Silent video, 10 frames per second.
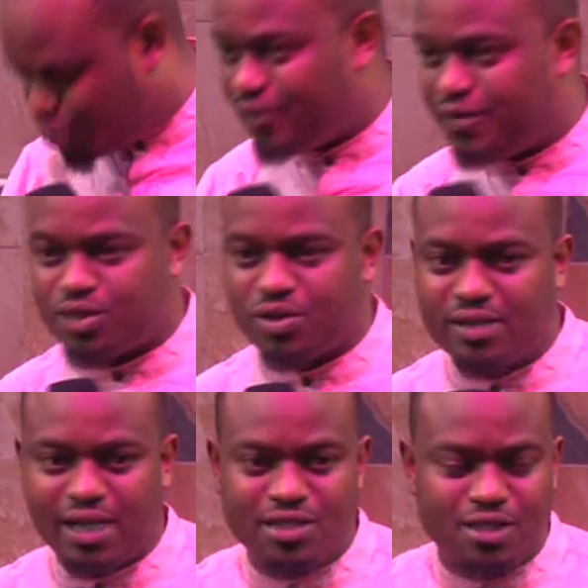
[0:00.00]
your vessel?
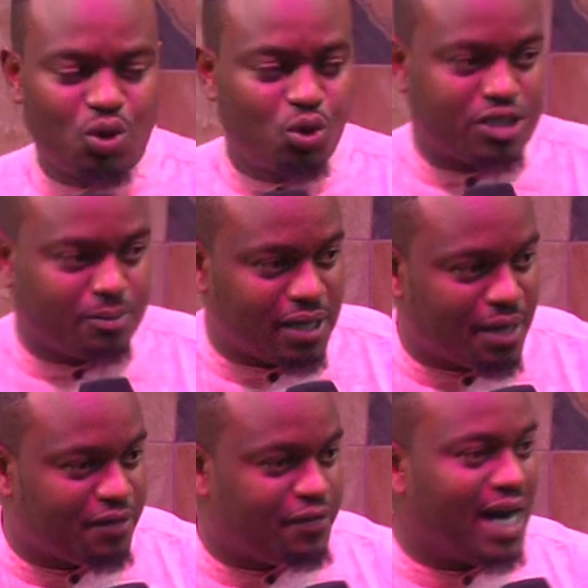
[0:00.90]
That is in Luke chapter
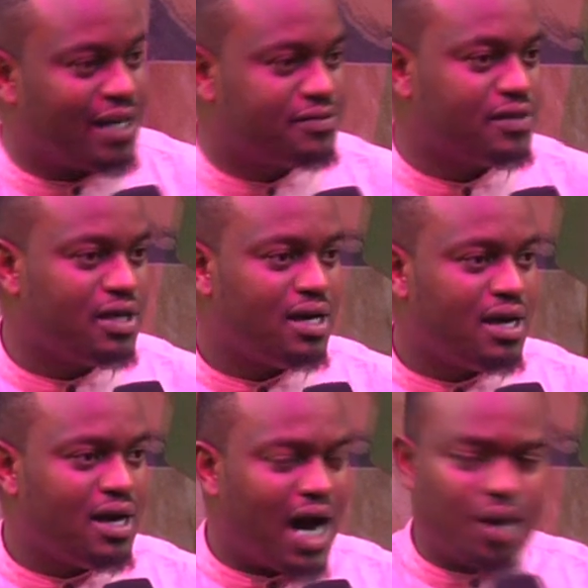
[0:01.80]
number 5.
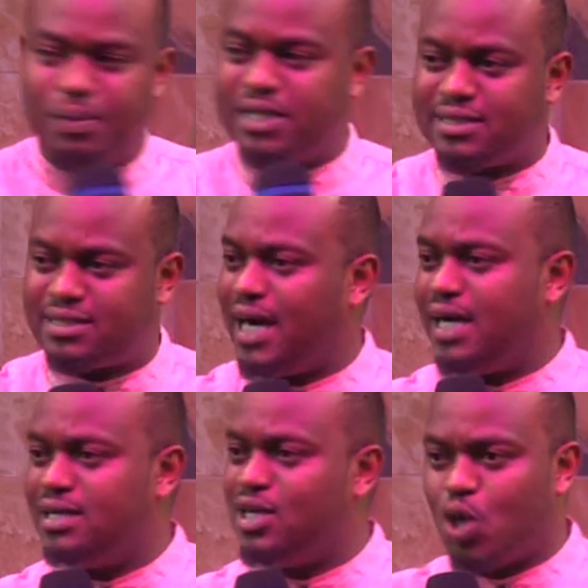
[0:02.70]
And Peter
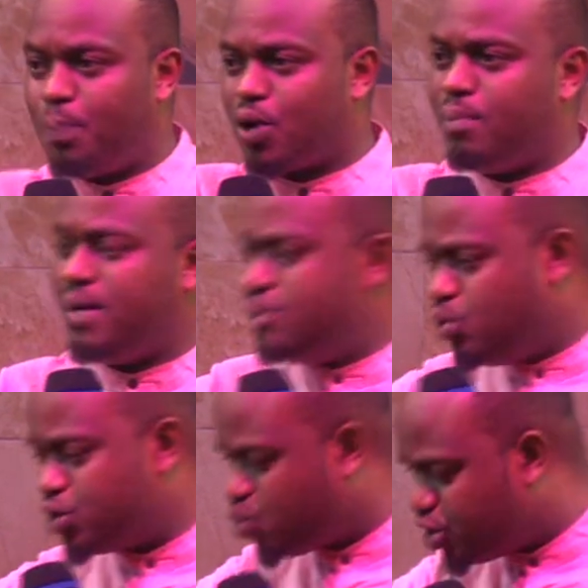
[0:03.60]
said, no problem. He
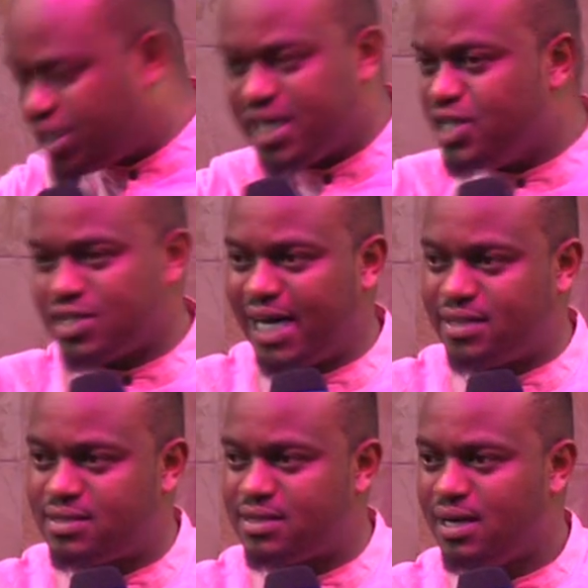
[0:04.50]
was washing his
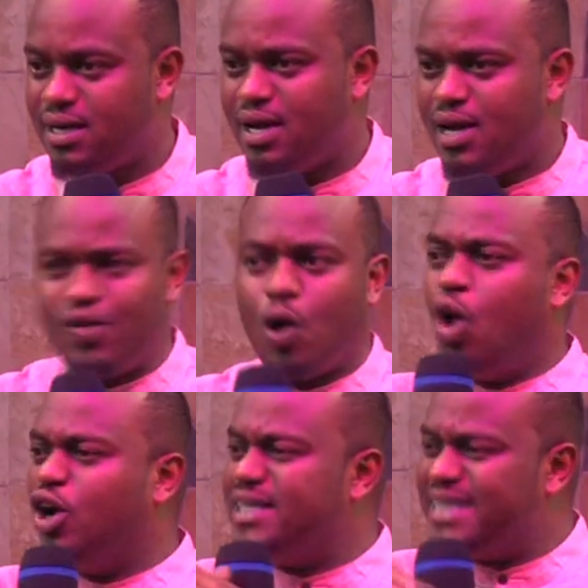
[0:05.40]
nets. The
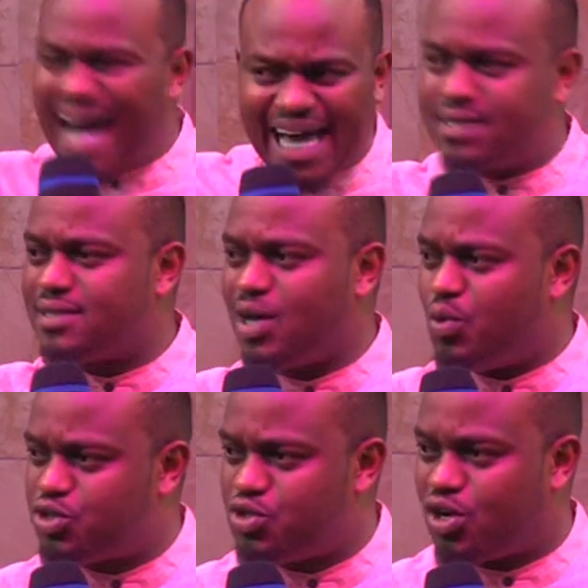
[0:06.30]
whole night there
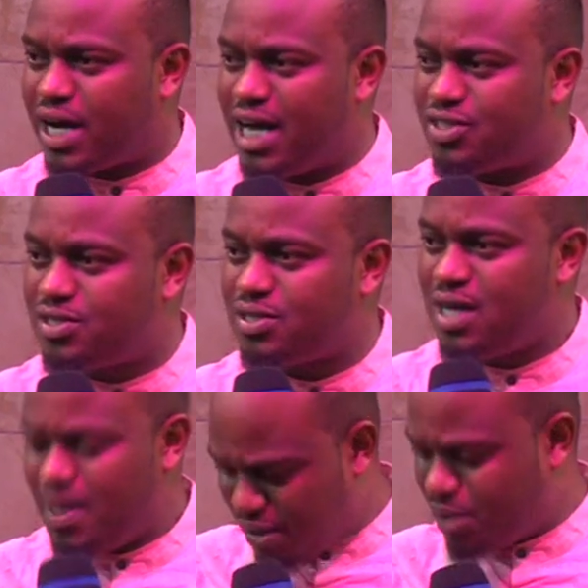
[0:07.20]
was no catch.
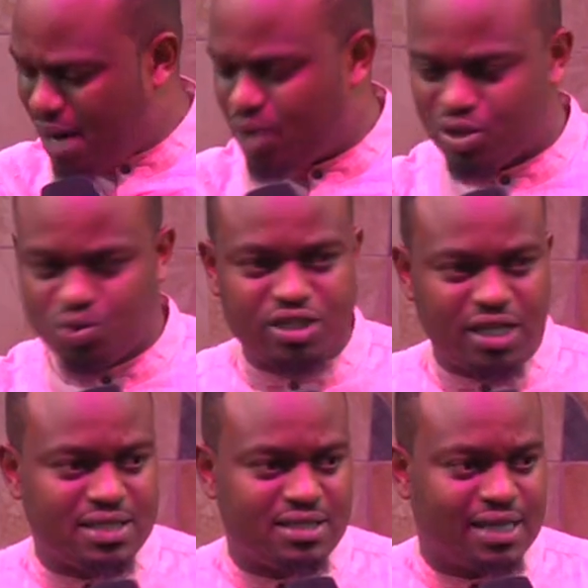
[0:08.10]
But the man was washing
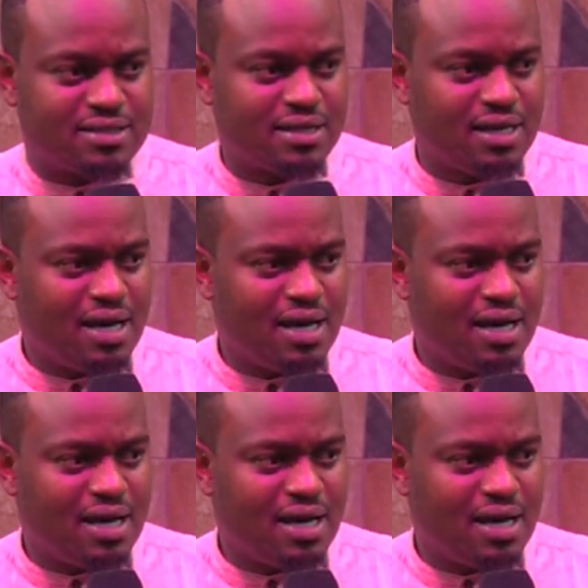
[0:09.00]
his nets.